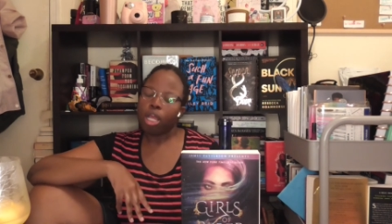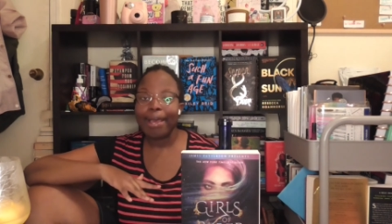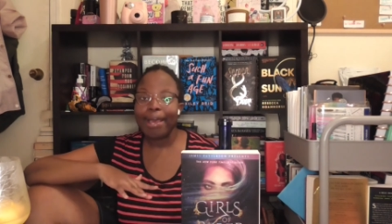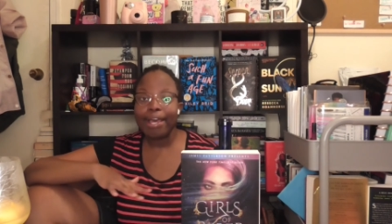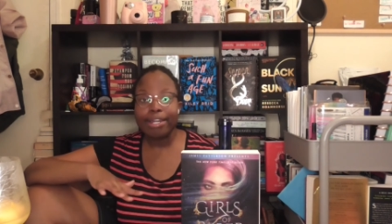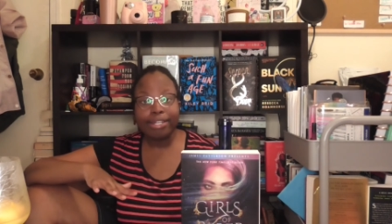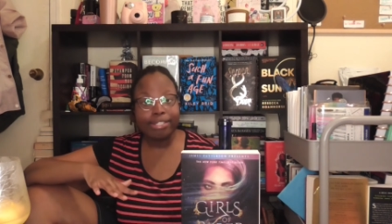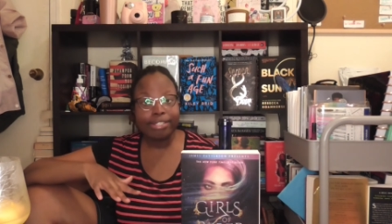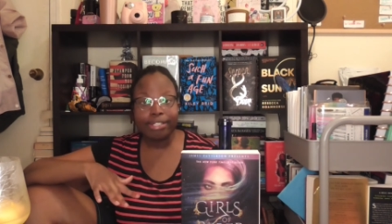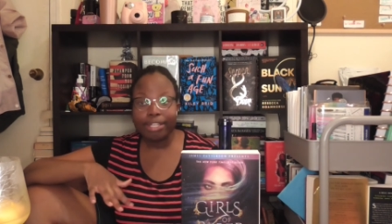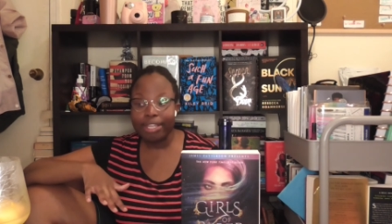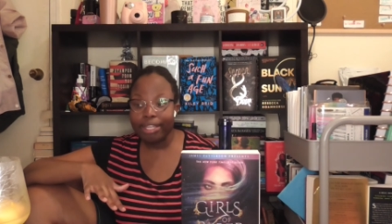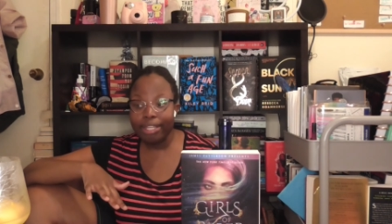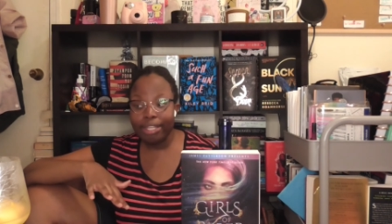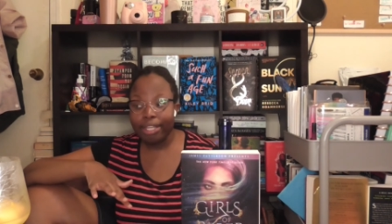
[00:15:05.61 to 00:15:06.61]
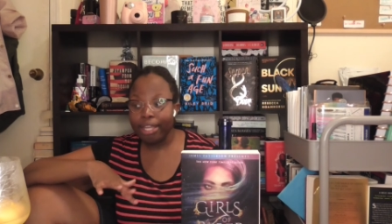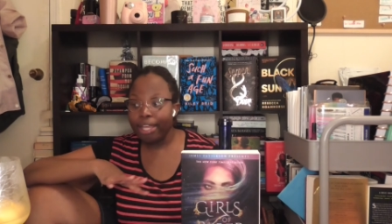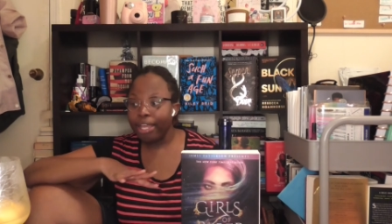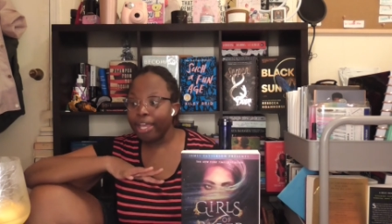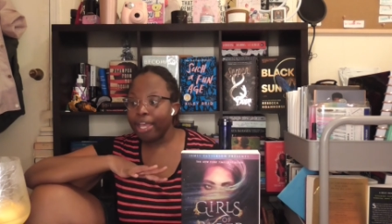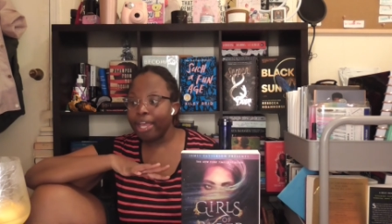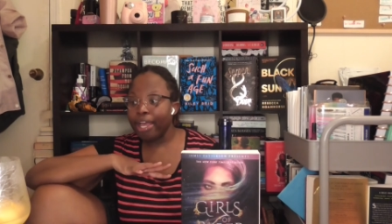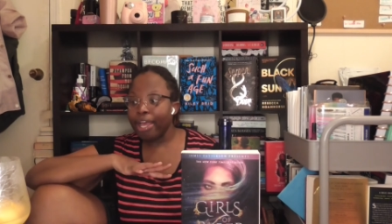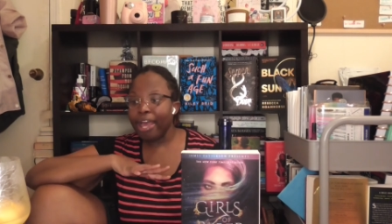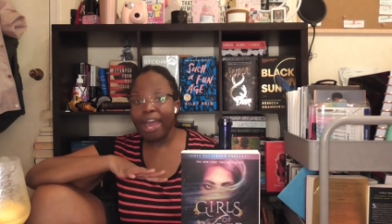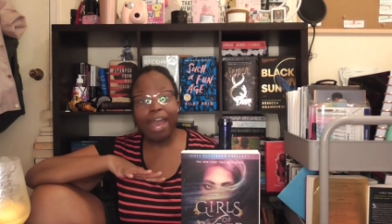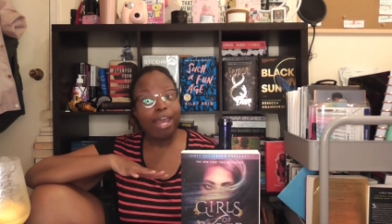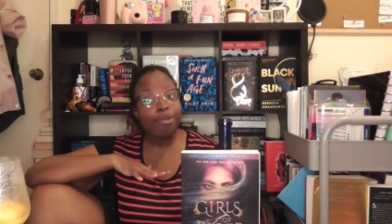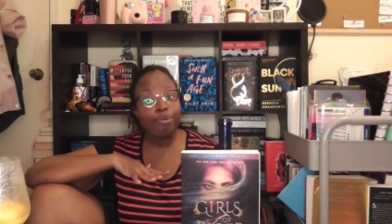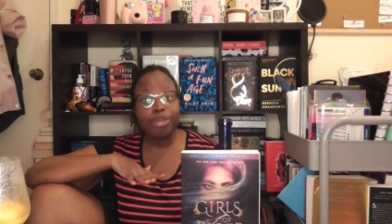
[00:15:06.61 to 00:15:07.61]
Honestly,
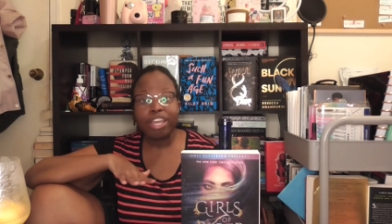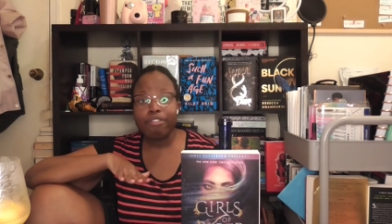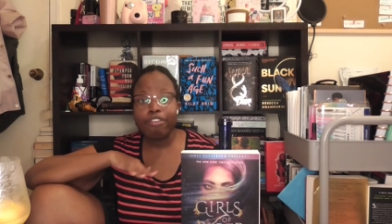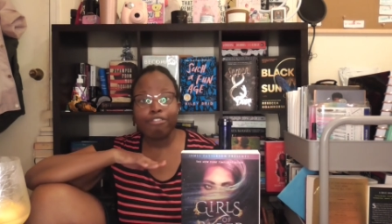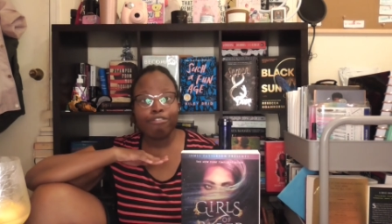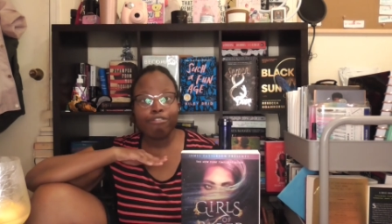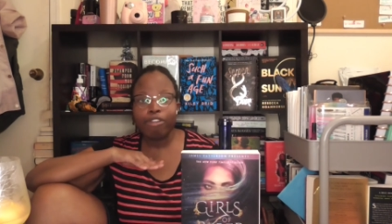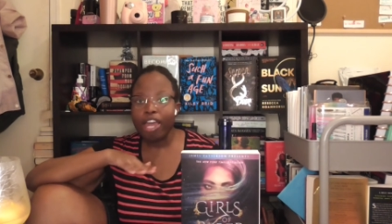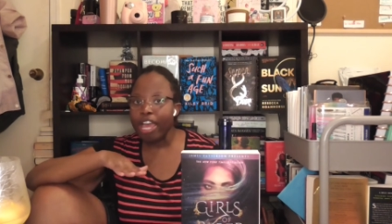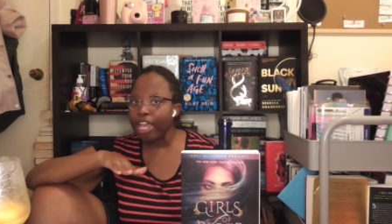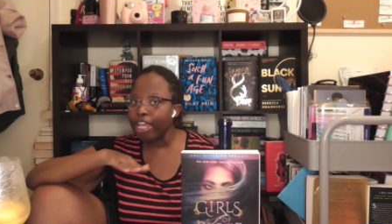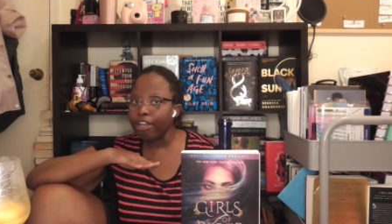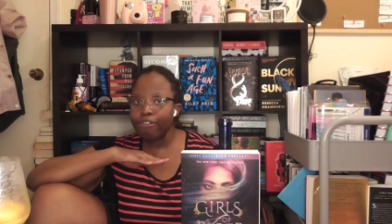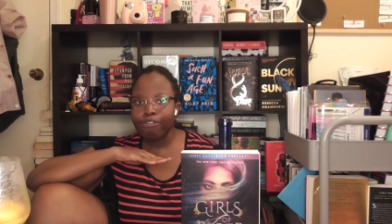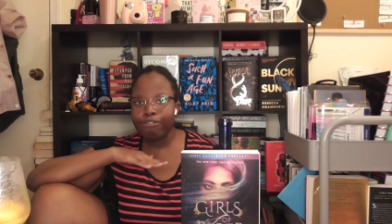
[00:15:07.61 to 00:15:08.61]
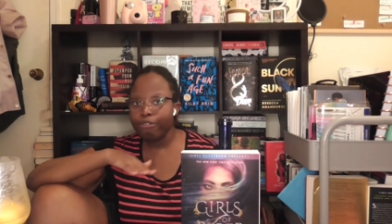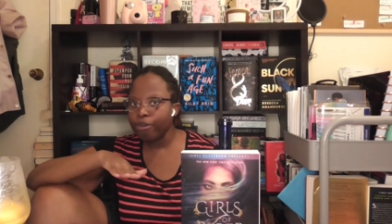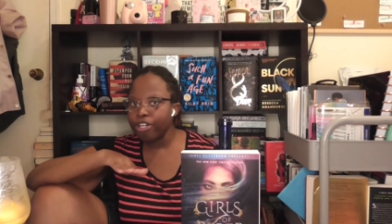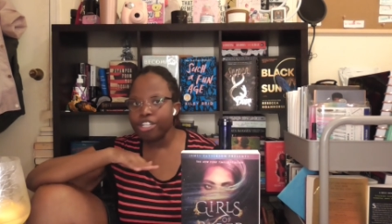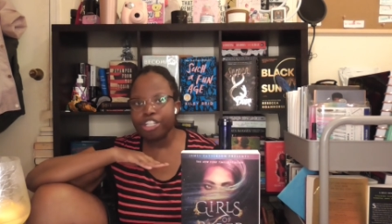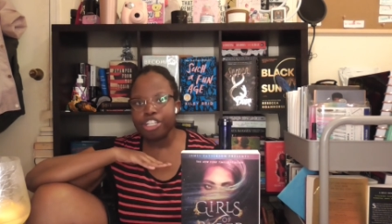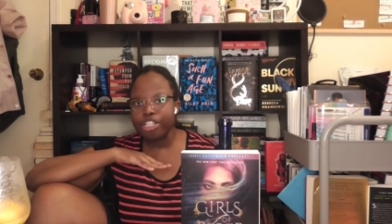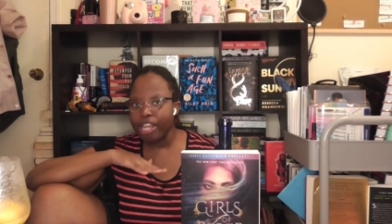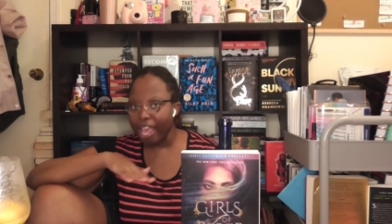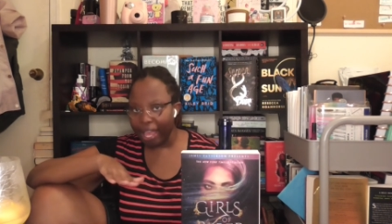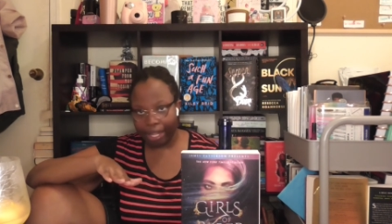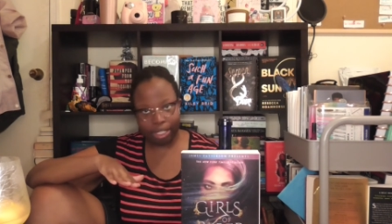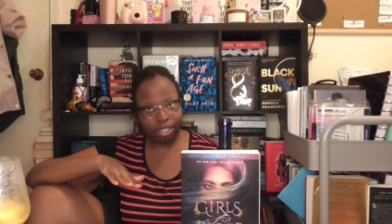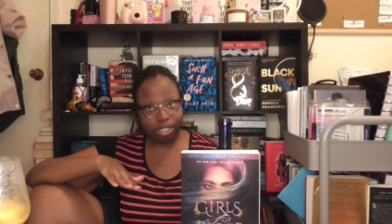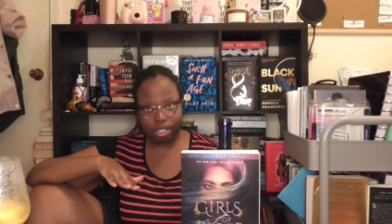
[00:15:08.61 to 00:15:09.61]
I don't give a flying
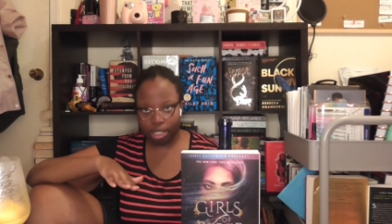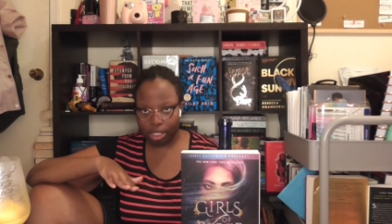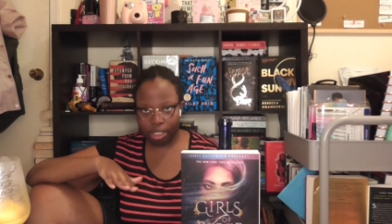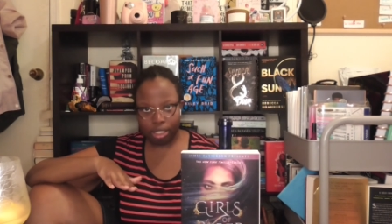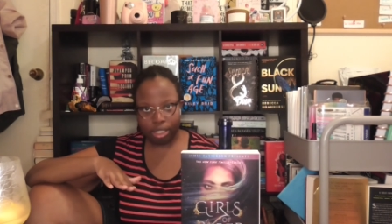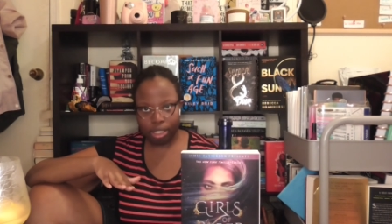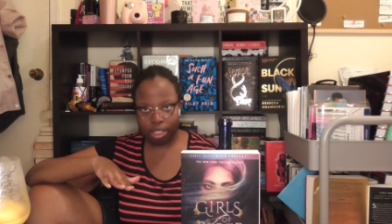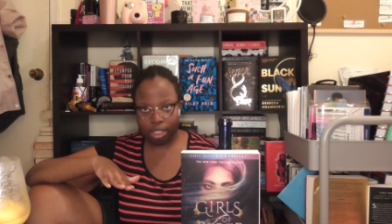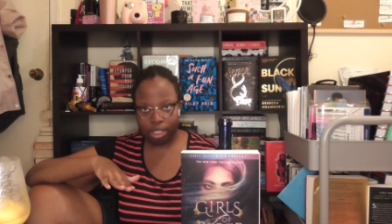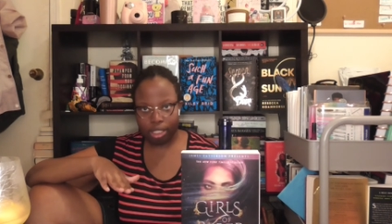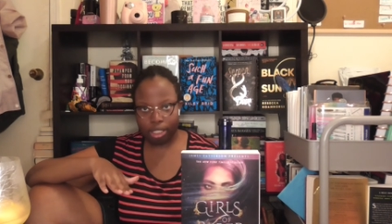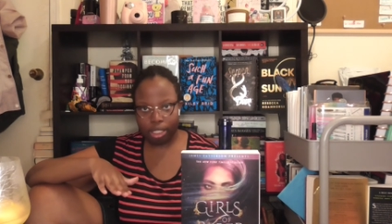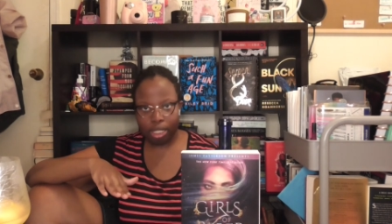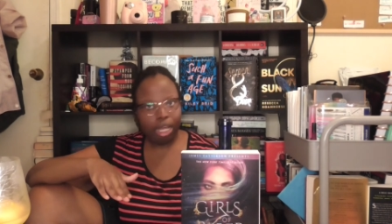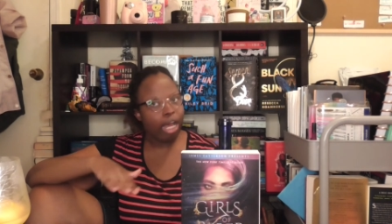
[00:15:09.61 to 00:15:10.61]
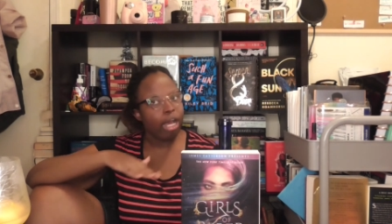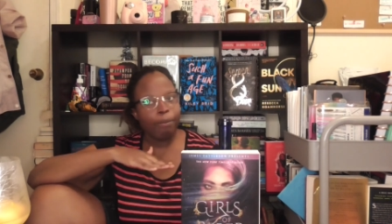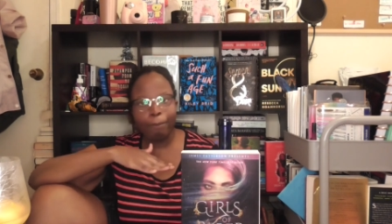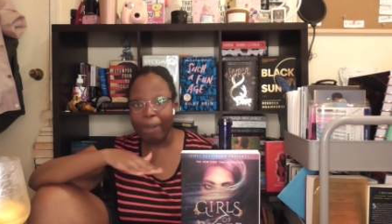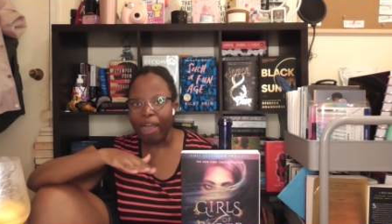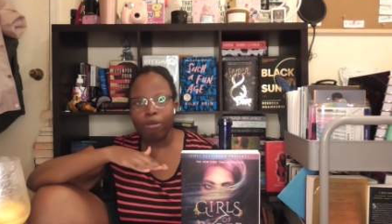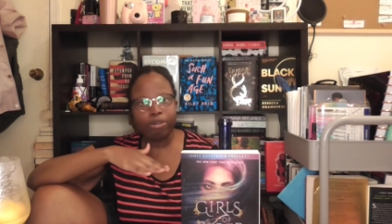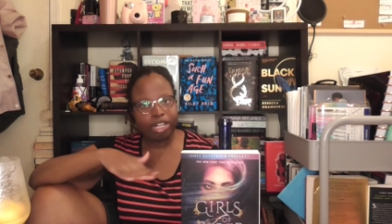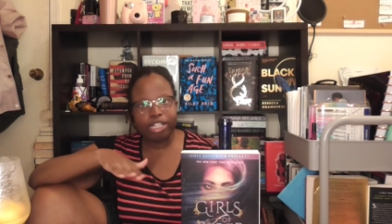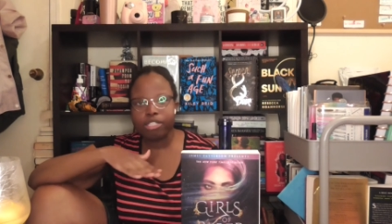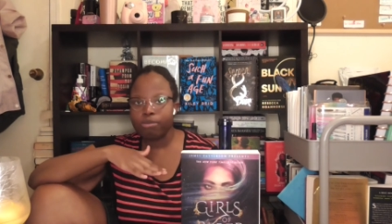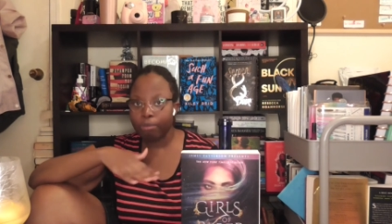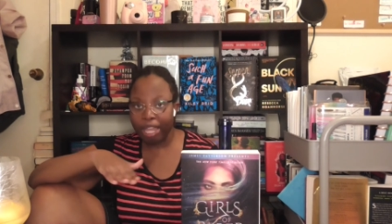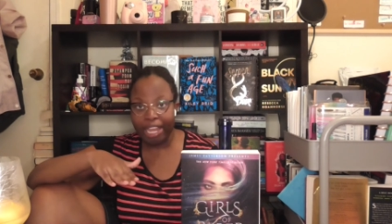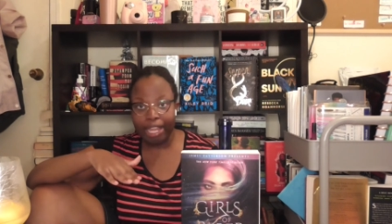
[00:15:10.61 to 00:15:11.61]
forchette about
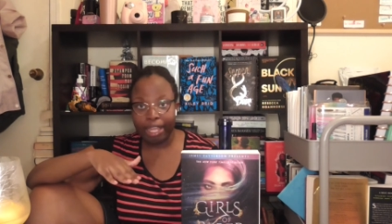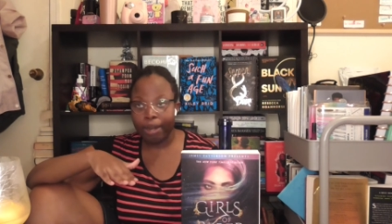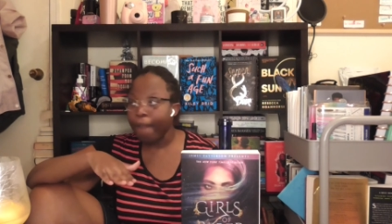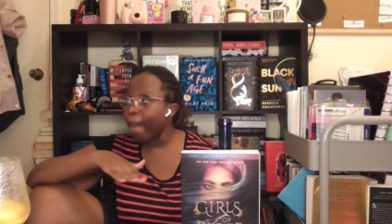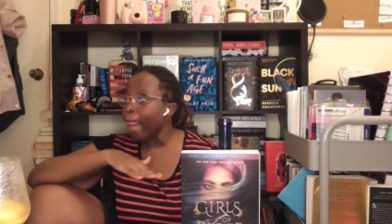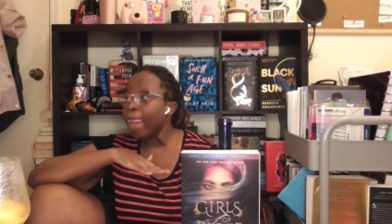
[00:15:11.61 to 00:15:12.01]
this man.